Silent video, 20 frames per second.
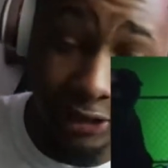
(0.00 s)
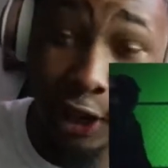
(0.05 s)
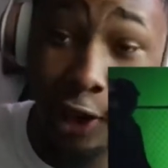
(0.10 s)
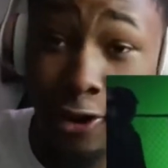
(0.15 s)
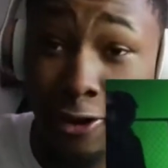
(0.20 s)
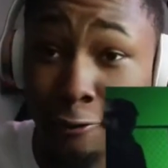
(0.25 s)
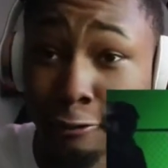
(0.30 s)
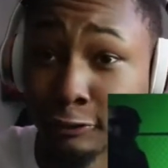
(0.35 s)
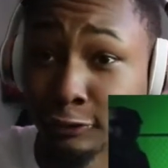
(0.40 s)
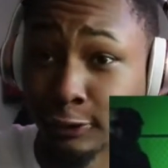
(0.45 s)
thought
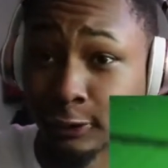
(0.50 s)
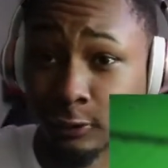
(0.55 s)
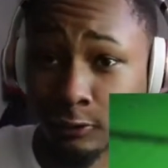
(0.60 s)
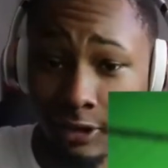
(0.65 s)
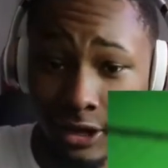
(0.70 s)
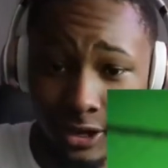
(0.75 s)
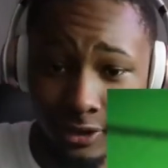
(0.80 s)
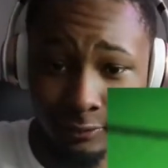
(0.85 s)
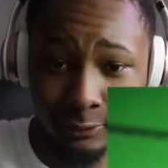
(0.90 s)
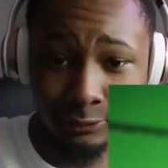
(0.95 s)
he was finna
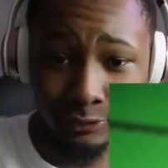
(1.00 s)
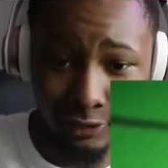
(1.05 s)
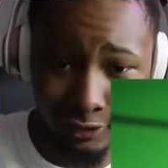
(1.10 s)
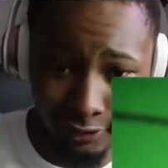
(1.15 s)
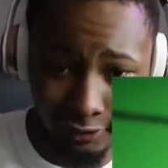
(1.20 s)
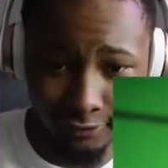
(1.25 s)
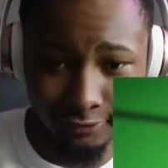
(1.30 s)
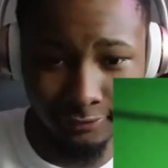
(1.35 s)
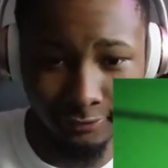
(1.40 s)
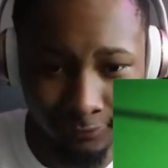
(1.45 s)
rap.
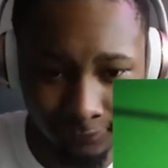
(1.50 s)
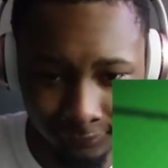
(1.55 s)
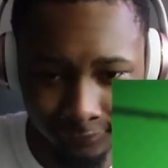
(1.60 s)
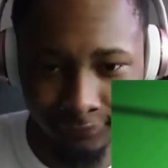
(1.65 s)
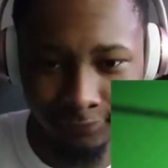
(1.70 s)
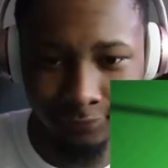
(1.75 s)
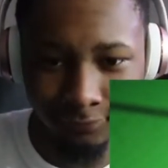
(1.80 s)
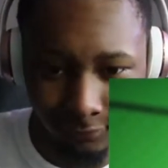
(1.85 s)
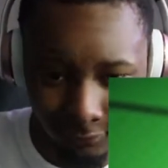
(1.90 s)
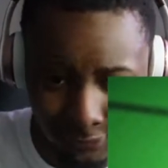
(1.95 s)
Fuck.
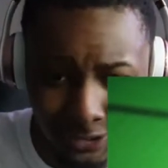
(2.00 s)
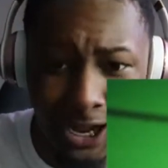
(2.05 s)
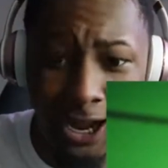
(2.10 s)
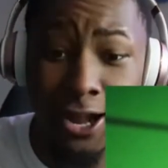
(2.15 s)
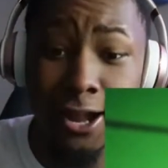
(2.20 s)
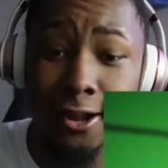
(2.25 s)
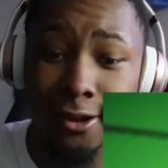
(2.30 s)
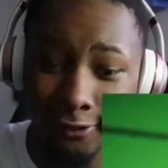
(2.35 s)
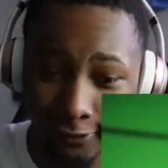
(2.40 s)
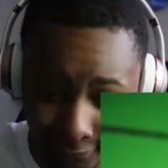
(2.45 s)

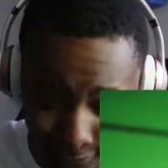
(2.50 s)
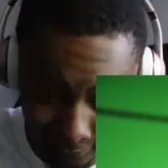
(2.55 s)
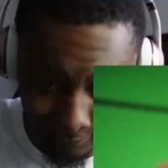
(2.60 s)
Hey.